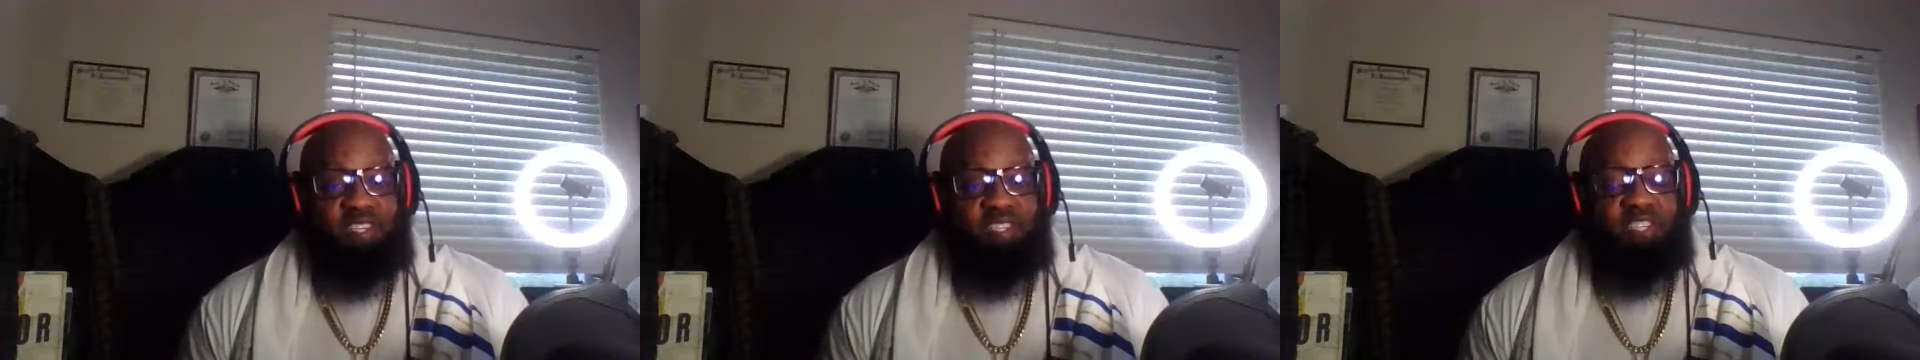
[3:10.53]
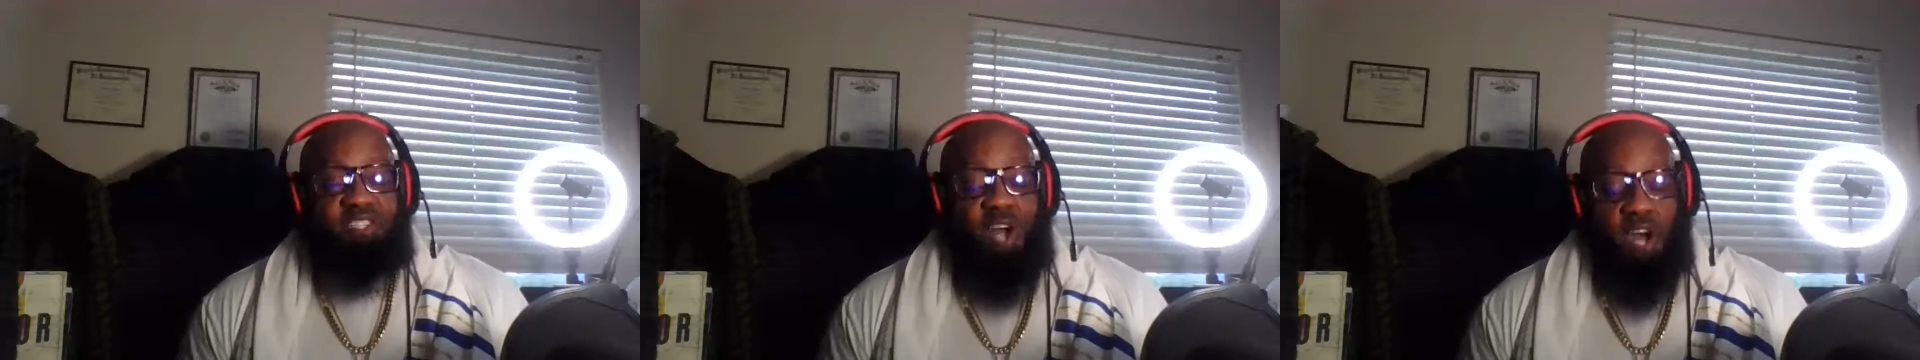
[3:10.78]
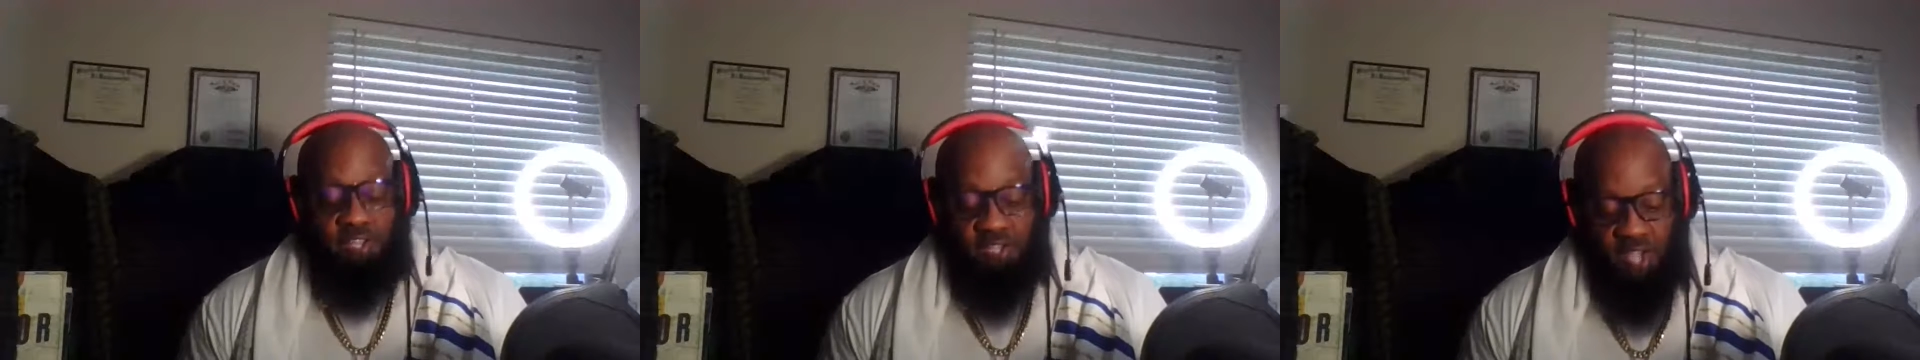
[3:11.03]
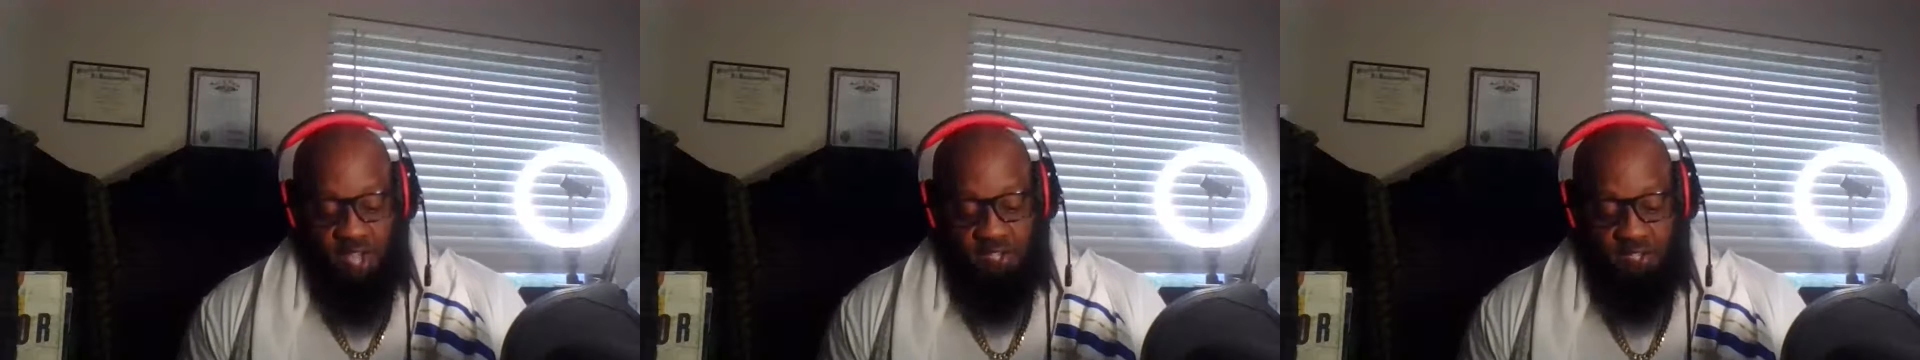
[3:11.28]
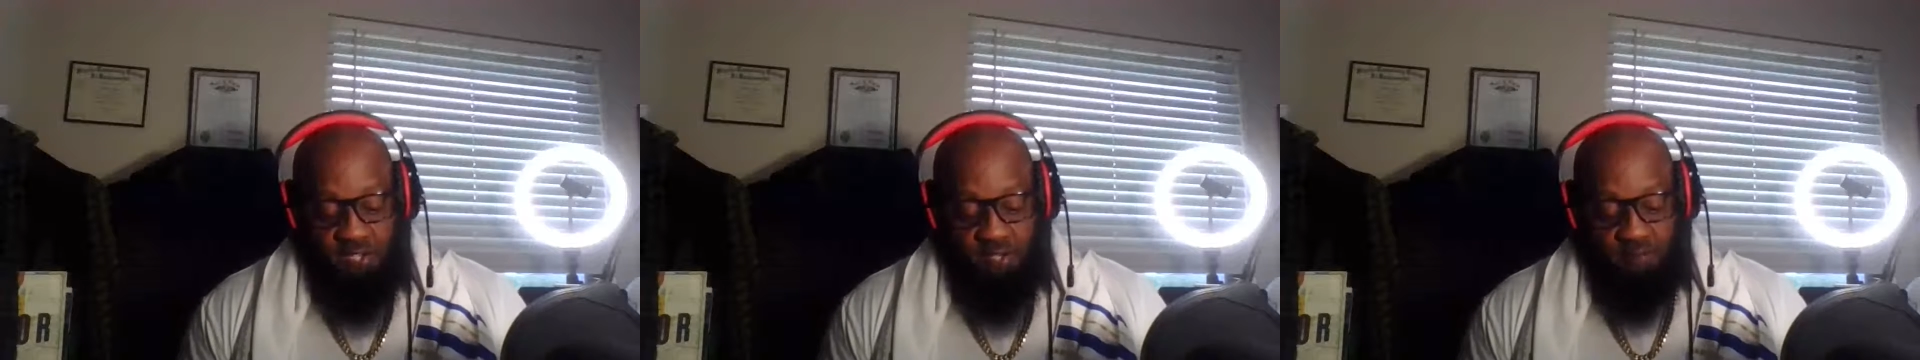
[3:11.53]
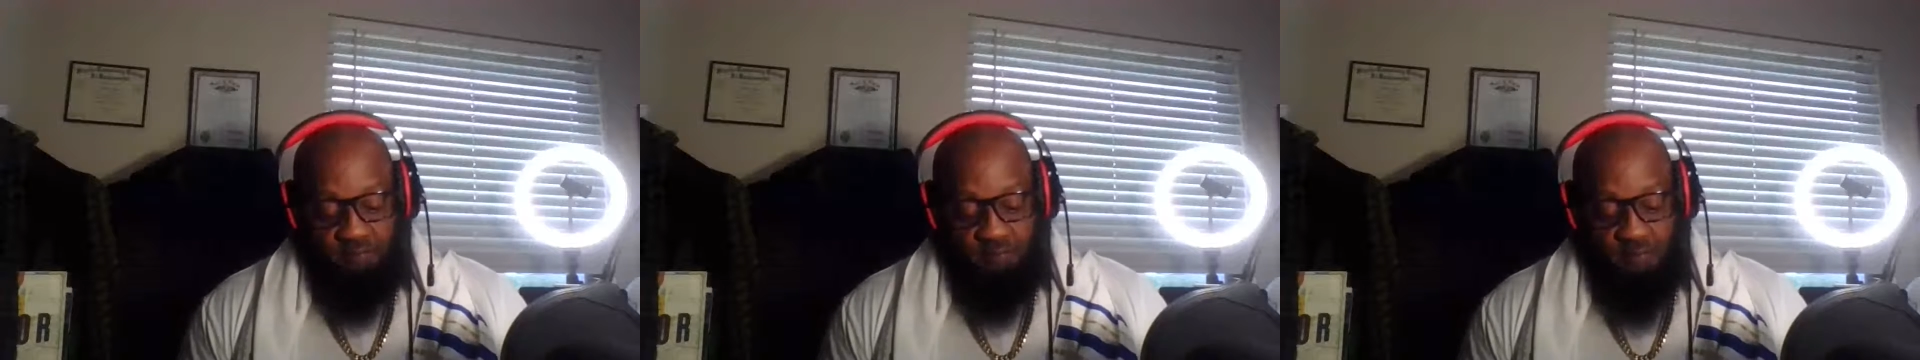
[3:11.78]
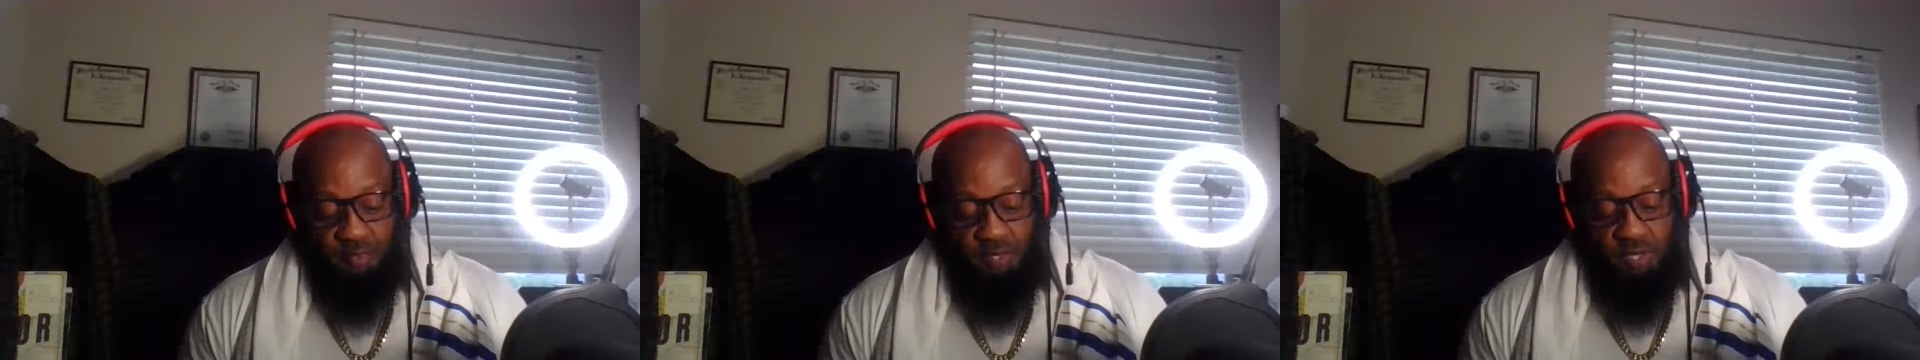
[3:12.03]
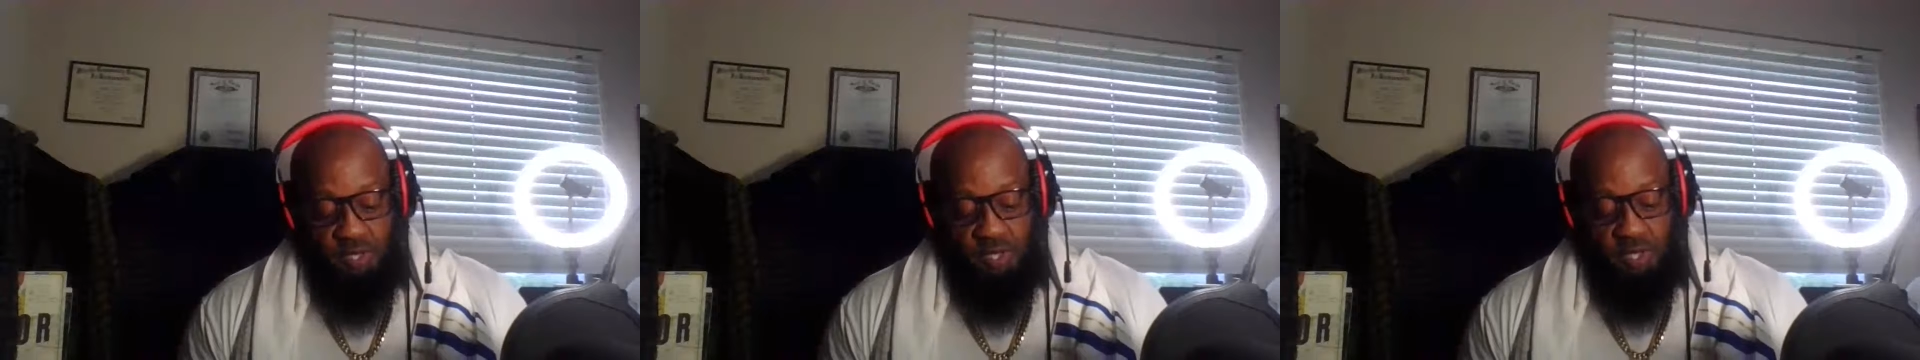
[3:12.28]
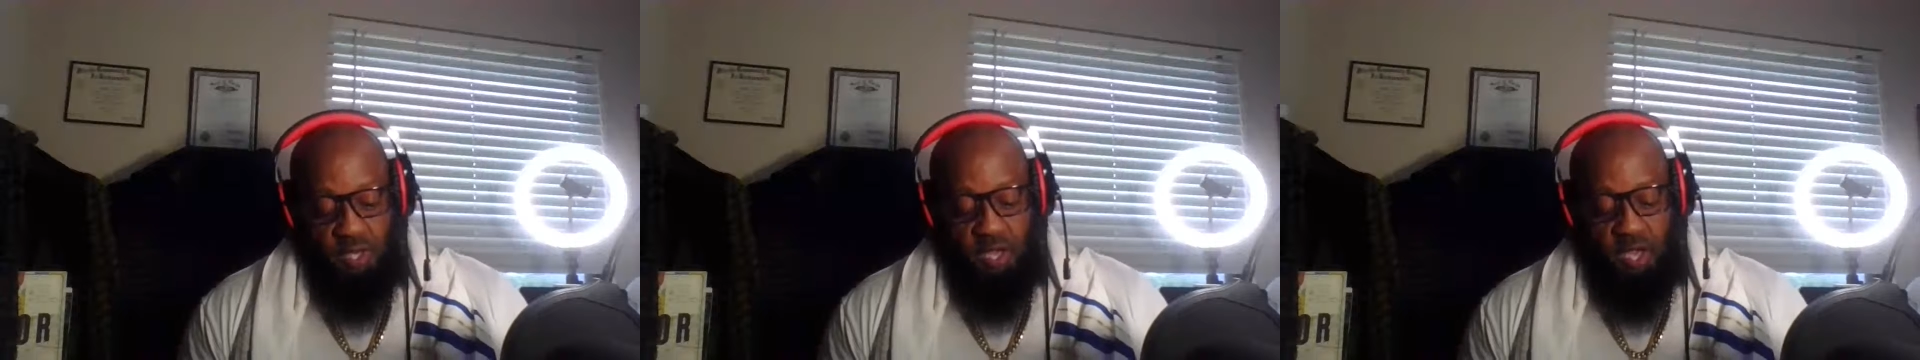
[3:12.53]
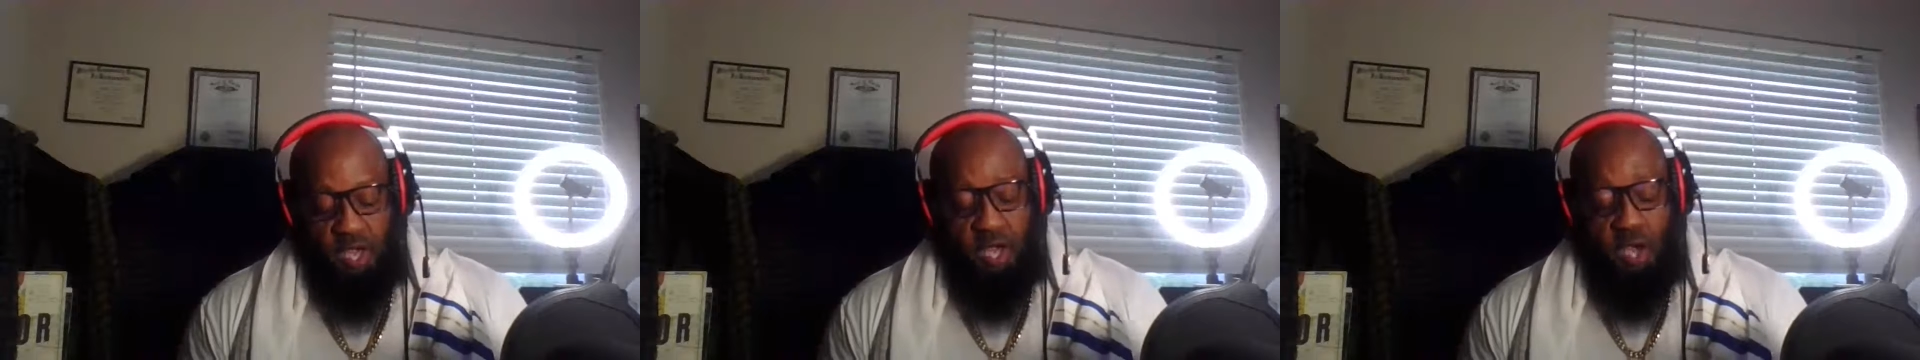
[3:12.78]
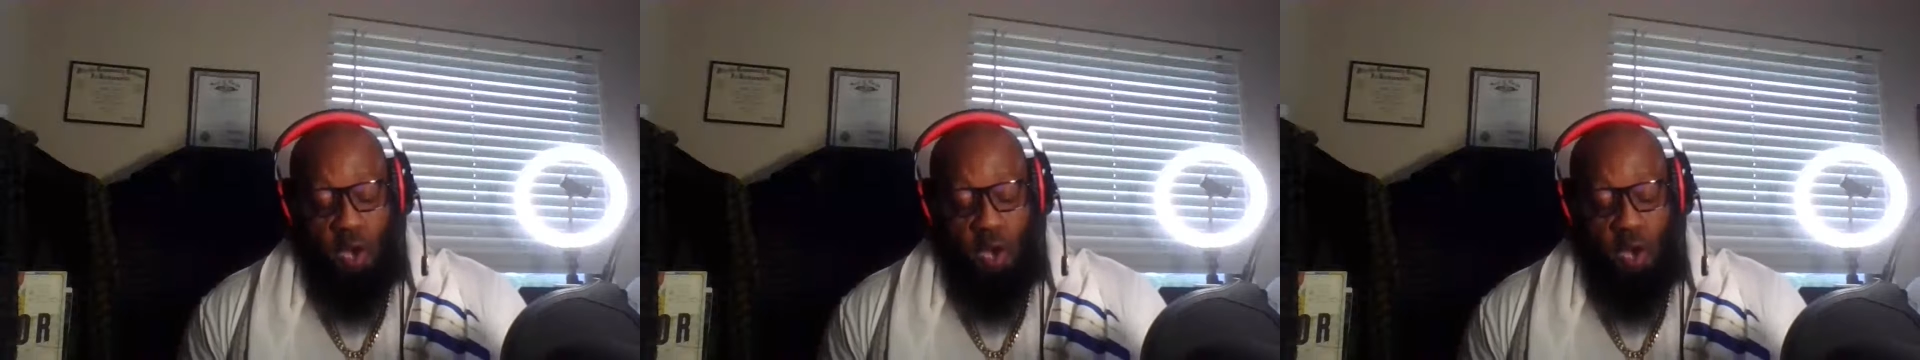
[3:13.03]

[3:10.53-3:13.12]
they start testing them and